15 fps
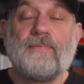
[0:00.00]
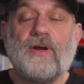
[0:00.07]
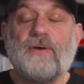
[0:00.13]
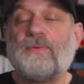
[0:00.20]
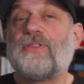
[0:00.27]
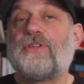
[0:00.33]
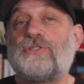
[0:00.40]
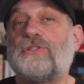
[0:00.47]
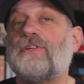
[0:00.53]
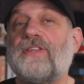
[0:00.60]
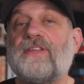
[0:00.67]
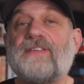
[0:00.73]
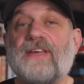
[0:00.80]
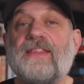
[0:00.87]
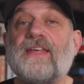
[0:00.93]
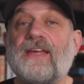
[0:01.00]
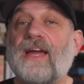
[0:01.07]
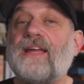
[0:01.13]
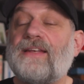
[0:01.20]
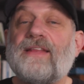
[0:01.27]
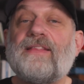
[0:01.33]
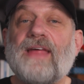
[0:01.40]
Well, the truth is, I think
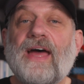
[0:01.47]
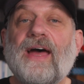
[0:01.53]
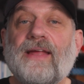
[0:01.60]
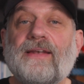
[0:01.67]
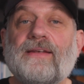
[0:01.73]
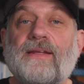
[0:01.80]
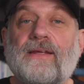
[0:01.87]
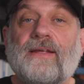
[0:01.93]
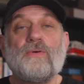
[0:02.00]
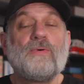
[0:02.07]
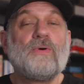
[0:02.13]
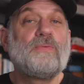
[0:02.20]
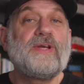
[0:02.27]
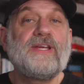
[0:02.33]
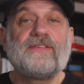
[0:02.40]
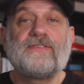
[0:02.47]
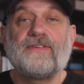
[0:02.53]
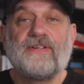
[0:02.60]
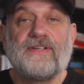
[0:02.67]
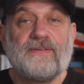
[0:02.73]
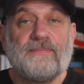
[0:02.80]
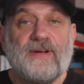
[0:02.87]
I did that. Well, weeks
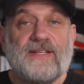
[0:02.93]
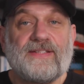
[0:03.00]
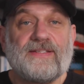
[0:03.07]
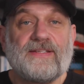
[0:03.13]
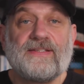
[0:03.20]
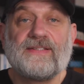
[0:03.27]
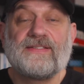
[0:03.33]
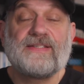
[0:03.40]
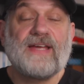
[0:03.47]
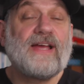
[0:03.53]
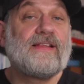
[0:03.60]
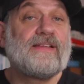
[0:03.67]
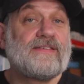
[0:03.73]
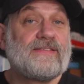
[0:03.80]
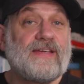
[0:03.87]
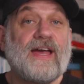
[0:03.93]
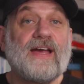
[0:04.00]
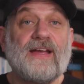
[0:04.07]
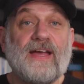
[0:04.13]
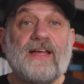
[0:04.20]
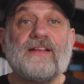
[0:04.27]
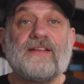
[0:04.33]
turned into months and the silence
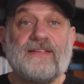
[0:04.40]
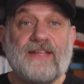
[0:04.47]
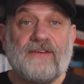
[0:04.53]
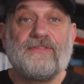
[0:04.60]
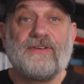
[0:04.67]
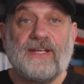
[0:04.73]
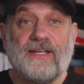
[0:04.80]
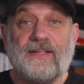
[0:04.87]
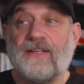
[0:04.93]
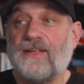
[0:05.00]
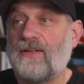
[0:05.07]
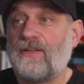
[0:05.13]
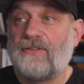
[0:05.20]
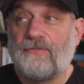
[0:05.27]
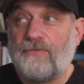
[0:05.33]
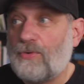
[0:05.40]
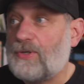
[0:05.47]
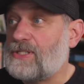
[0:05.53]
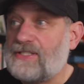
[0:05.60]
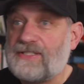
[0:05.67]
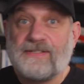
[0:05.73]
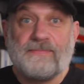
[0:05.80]
got kind of deafening. The
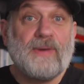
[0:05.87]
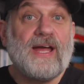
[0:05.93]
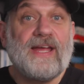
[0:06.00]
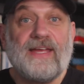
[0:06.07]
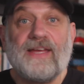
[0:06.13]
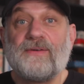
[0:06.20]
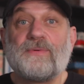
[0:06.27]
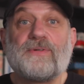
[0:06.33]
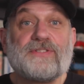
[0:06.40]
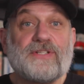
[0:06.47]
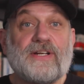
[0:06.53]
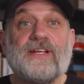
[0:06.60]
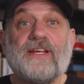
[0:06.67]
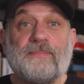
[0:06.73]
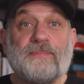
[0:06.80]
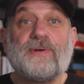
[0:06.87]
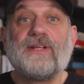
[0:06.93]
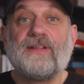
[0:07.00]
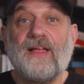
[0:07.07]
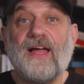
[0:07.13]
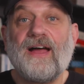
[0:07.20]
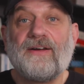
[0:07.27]
voices in my head were starting to get
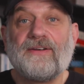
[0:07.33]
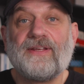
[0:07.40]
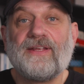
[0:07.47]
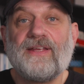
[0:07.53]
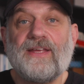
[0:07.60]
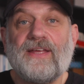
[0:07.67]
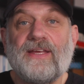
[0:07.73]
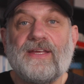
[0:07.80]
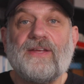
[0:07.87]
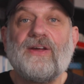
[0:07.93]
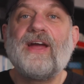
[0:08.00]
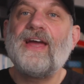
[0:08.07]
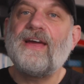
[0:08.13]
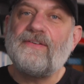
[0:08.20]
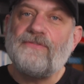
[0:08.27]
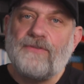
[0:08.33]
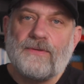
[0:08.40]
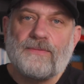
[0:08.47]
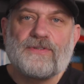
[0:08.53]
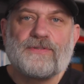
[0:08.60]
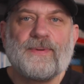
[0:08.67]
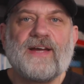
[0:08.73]
pretty loud. I had a
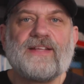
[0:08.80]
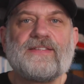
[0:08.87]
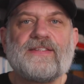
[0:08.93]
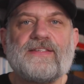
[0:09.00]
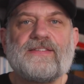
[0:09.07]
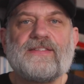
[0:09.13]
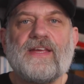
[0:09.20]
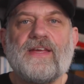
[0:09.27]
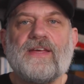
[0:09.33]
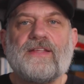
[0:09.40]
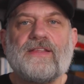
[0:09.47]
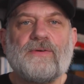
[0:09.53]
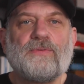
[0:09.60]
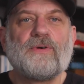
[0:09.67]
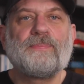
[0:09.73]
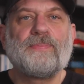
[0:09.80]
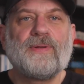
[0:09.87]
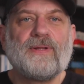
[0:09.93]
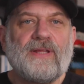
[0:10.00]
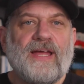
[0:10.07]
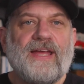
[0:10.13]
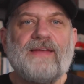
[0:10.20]
few responses that were
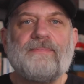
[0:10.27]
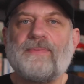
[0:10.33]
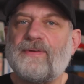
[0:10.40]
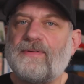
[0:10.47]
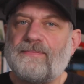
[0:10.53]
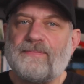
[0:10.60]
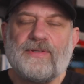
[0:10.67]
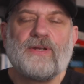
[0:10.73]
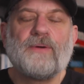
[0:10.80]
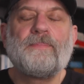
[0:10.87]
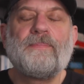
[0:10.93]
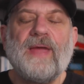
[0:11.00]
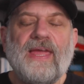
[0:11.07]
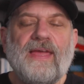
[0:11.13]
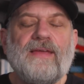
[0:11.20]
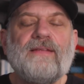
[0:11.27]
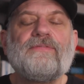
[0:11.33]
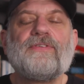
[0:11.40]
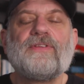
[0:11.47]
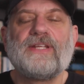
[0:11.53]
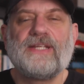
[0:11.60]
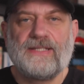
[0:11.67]
polite, but,
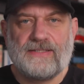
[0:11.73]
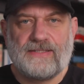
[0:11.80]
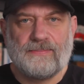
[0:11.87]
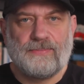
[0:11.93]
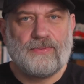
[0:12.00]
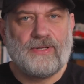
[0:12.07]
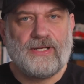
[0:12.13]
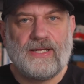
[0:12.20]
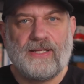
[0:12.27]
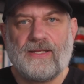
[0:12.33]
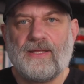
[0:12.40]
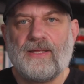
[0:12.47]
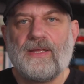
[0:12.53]
painfully disappointing.